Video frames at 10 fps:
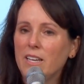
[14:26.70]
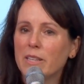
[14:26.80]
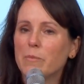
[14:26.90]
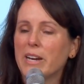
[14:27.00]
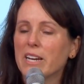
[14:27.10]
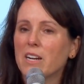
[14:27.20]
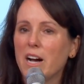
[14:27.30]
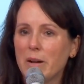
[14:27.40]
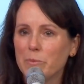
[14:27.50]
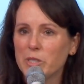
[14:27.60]
that my
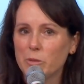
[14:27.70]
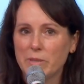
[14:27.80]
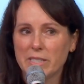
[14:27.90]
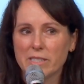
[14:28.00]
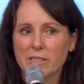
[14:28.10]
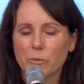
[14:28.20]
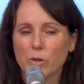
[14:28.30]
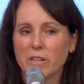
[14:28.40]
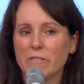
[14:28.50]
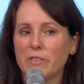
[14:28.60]
accomplishments
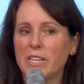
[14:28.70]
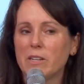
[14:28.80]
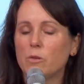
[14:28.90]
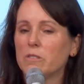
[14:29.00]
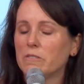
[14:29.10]
were of equal